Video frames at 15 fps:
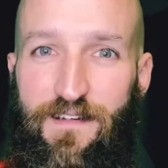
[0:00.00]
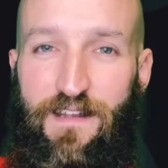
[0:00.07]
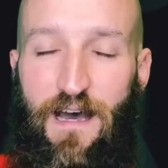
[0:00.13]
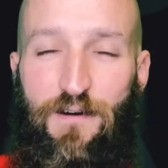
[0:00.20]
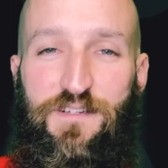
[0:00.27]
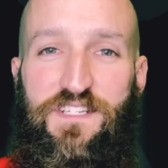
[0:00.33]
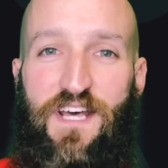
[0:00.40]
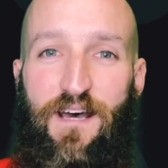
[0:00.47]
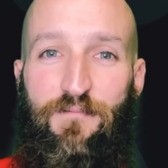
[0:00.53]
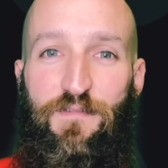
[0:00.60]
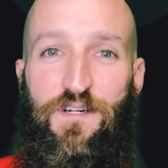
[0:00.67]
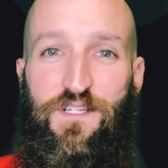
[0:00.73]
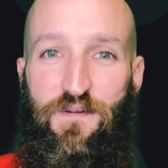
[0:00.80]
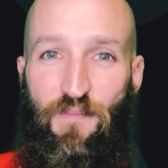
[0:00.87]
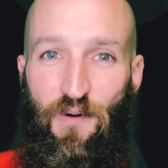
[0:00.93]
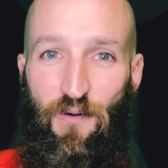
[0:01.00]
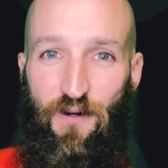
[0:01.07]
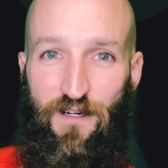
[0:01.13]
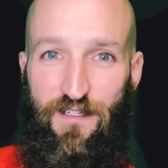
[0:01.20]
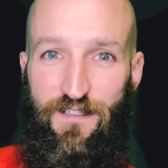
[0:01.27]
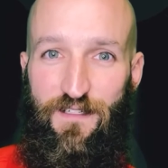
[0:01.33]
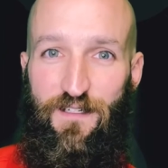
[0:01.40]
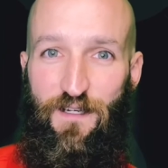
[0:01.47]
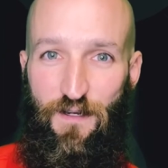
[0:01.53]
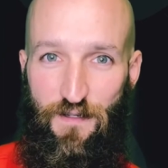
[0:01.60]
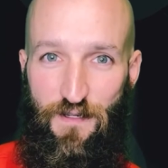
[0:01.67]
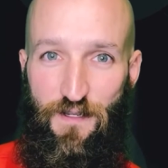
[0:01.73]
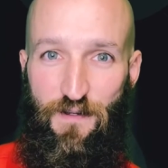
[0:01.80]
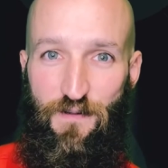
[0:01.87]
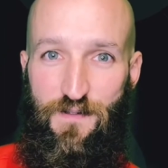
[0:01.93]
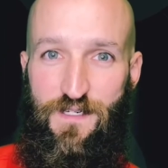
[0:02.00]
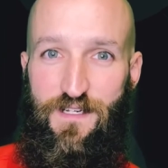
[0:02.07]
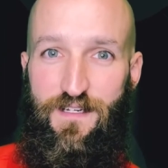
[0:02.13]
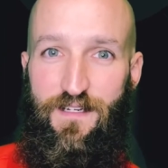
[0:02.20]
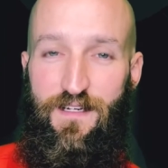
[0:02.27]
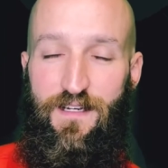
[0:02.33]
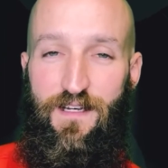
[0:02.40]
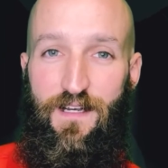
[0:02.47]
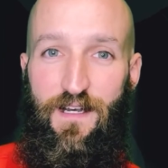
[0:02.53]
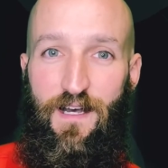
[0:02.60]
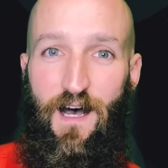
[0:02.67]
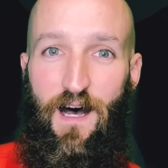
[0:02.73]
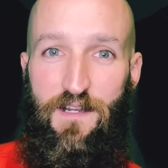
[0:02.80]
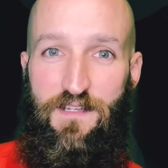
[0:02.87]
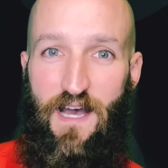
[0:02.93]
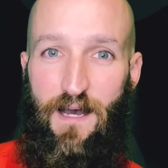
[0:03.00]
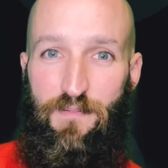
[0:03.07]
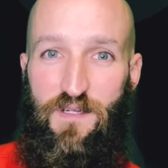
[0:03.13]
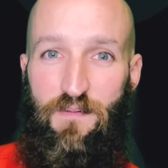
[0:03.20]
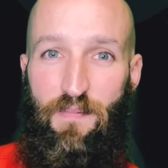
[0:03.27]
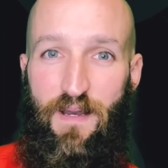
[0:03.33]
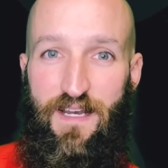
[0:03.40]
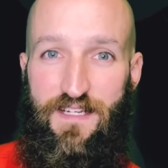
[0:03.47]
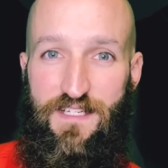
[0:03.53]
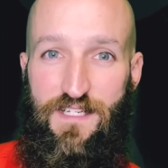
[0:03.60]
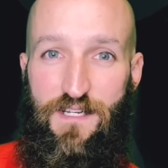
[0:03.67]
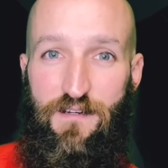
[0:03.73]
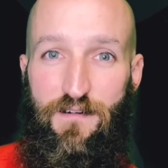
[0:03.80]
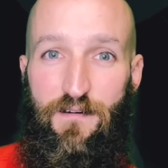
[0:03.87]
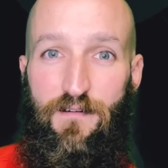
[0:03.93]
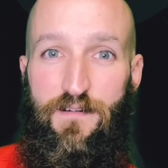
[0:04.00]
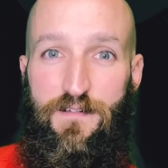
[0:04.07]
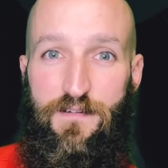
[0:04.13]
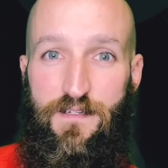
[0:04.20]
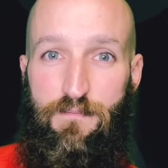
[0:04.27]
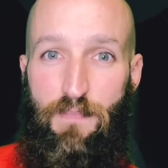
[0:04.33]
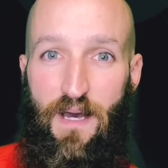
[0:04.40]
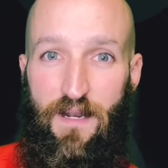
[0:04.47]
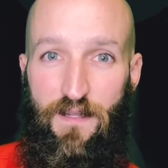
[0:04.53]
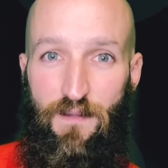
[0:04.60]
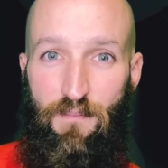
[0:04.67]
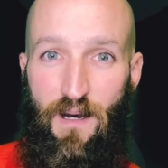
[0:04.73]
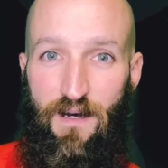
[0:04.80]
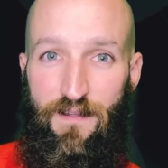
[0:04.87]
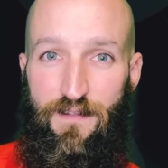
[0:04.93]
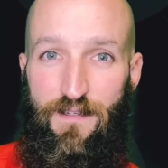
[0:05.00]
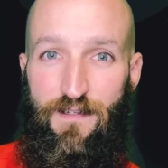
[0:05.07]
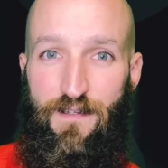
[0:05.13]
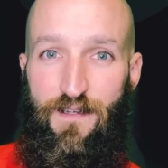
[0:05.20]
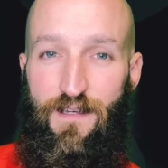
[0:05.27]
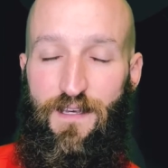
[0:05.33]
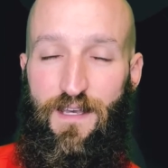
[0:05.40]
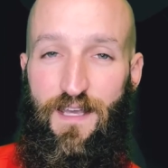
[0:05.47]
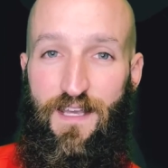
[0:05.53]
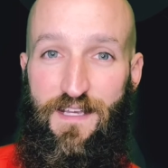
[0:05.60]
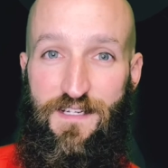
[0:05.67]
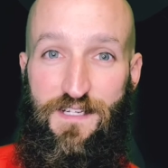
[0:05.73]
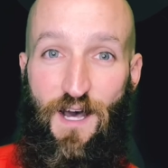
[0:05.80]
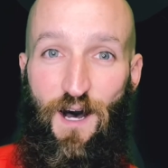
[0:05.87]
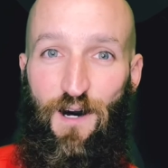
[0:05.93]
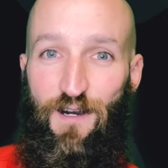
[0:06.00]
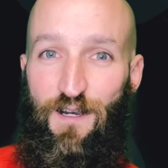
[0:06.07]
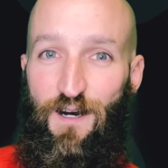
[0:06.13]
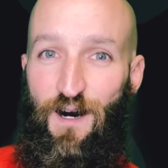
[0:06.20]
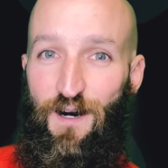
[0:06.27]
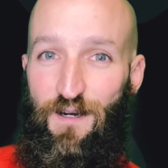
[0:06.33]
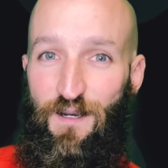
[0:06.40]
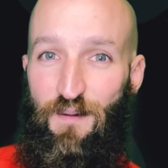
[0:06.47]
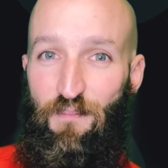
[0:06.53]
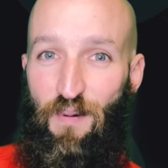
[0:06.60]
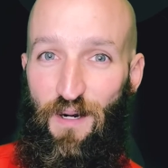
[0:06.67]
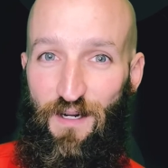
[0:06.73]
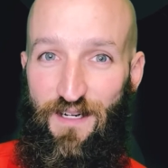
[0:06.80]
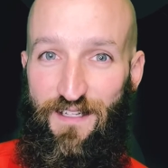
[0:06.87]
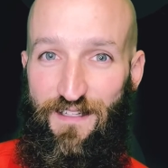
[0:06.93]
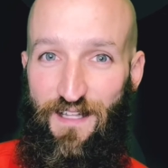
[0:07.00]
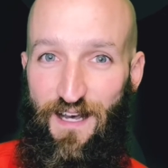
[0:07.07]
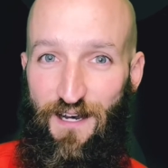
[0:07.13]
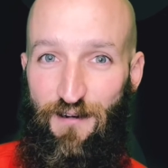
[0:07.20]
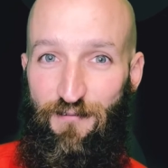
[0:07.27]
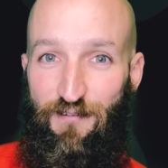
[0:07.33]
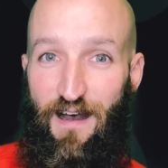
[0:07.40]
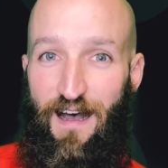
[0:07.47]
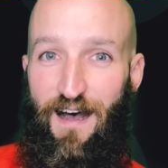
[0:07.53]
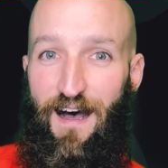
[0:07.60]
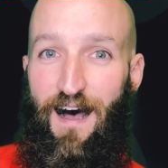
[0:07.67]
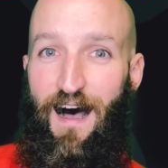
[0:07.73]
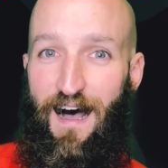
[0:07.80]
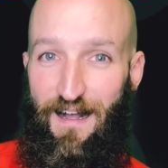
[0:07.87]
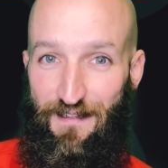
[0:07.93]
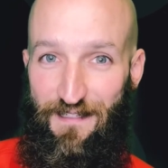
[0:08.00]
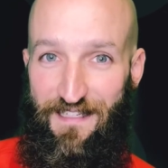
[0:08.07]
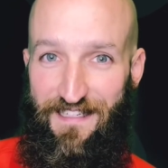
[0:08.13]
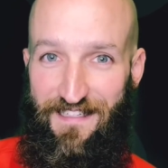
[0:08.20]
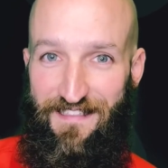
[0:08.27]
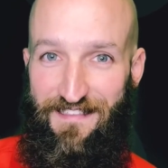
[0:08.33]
Now it's time for some more good news. Adopt-a-Pet's Pet of the Month is Hunka Hunka Burning Ali.